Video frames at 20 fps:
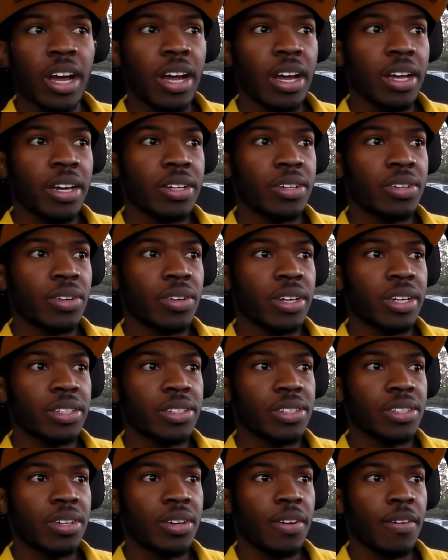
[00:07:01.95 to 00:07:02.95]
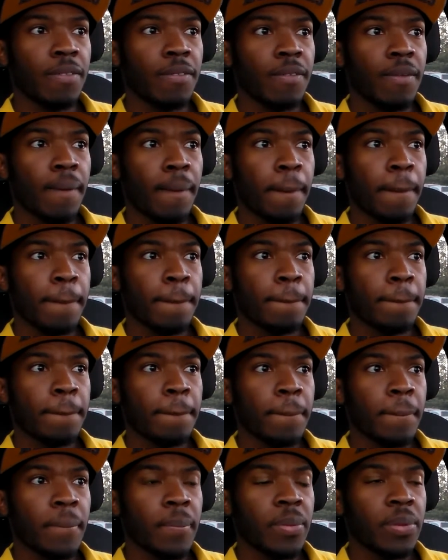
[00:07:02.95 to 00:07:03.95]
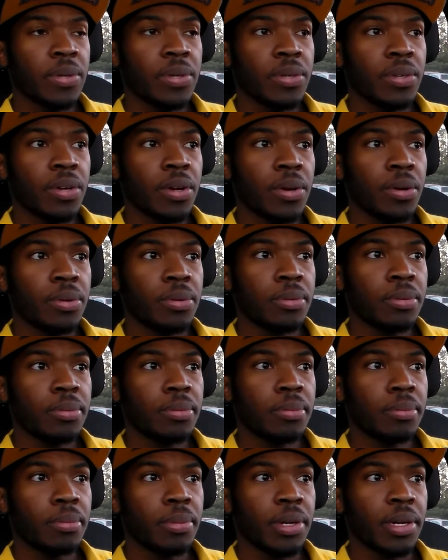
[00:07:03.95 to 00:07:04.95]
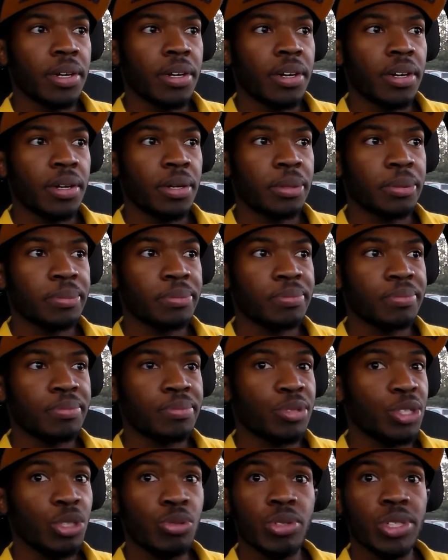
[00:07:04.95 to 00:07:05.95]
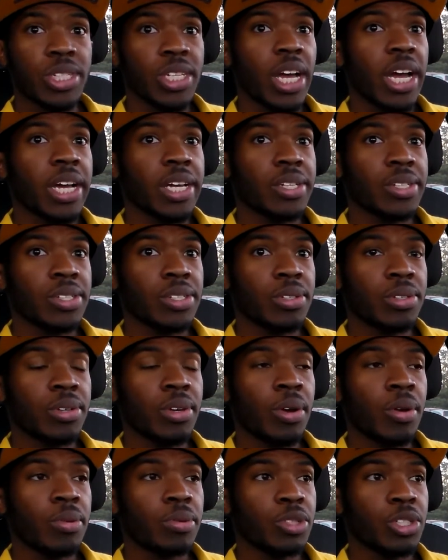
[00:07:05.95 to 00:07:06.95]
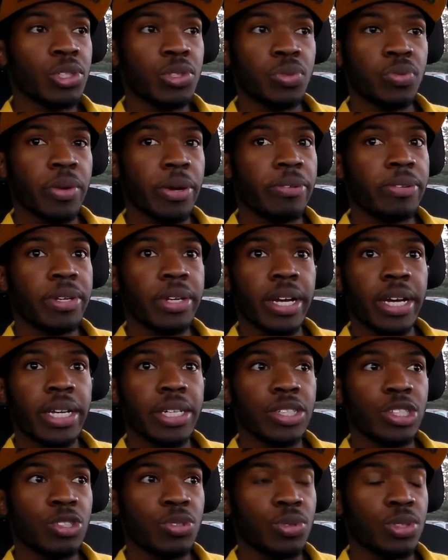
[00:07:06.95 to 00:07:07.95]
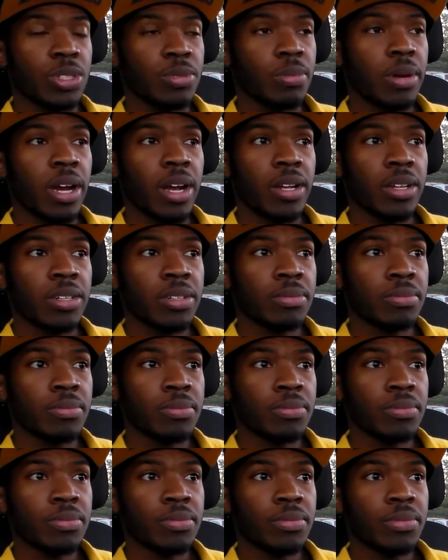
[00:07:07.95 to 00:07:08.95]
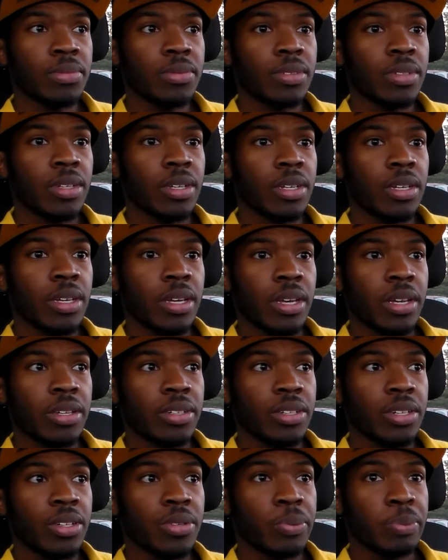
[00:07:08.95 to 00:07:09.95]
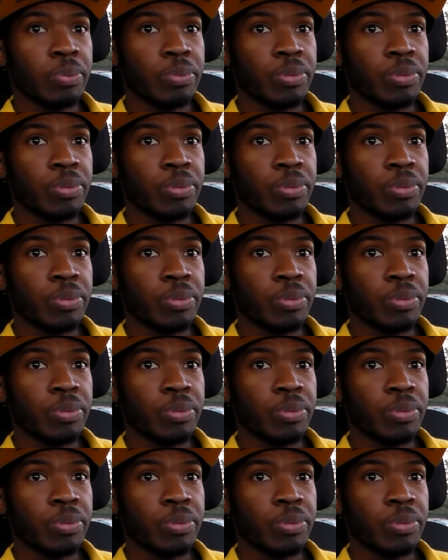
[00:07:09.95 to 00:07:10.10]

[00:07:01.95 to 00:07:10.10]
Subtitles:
hi and all that stuff. You know. But she was nice, you know. She was very nice. She was smiling, and